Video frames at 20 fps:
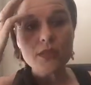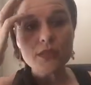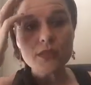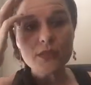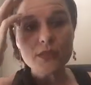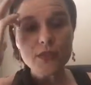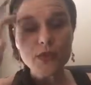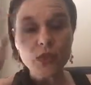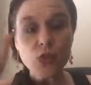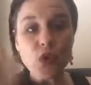
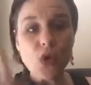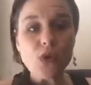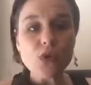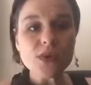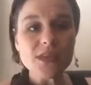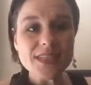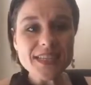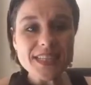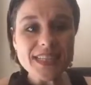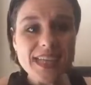The goal
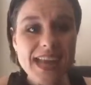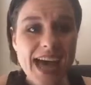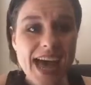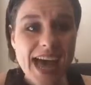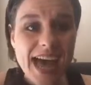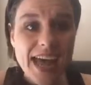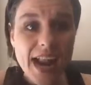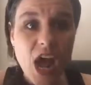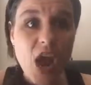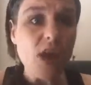is
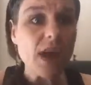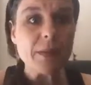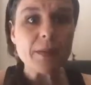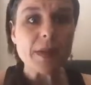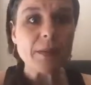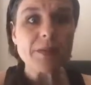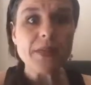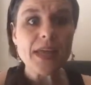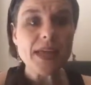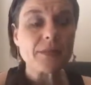not, all right, I'm going
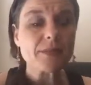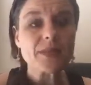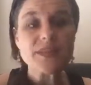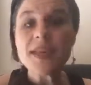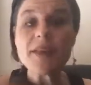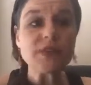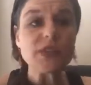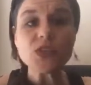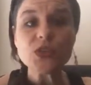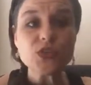to play them
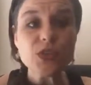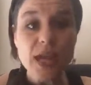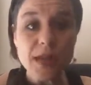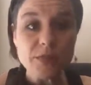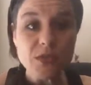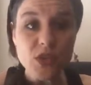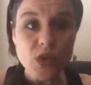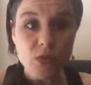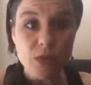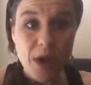72
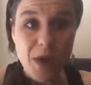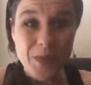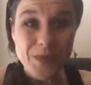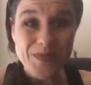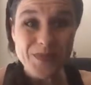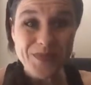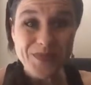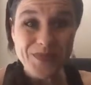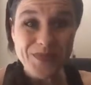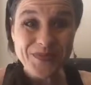times in a row,
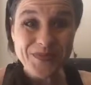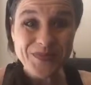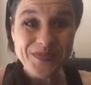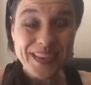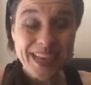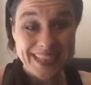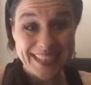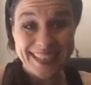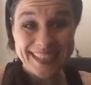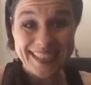
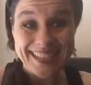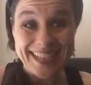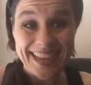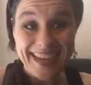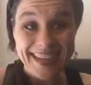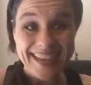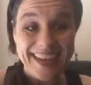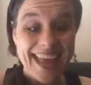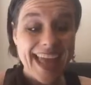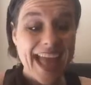as I said.
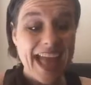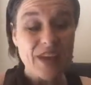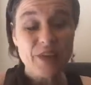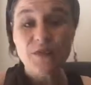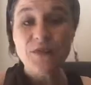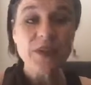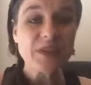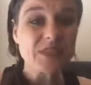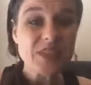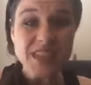And
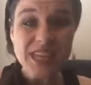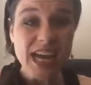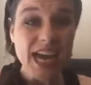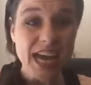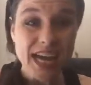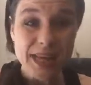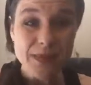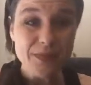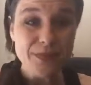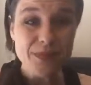50
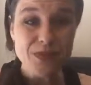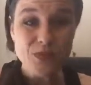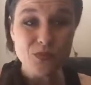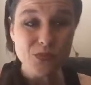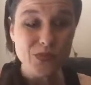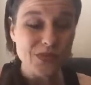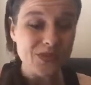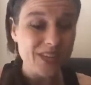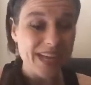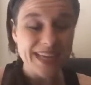times
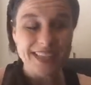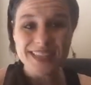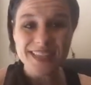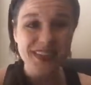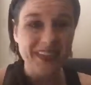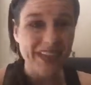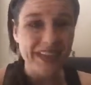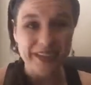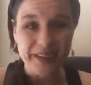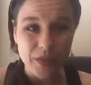I didn't
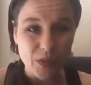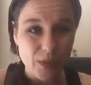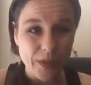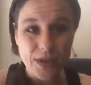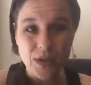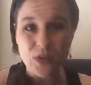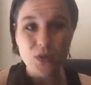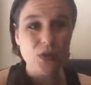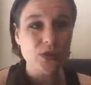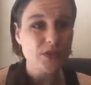land on the right
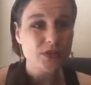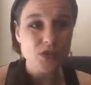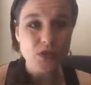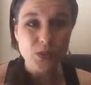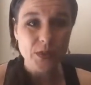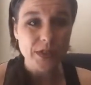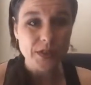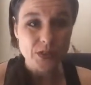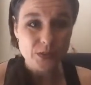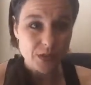chords, and
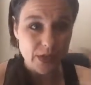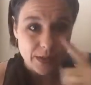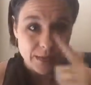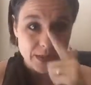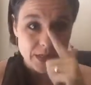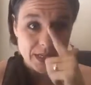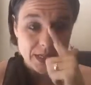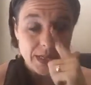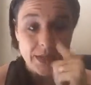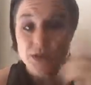22 times I
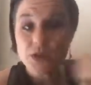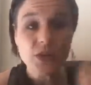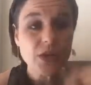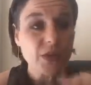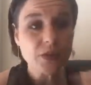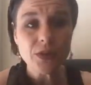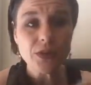did. No.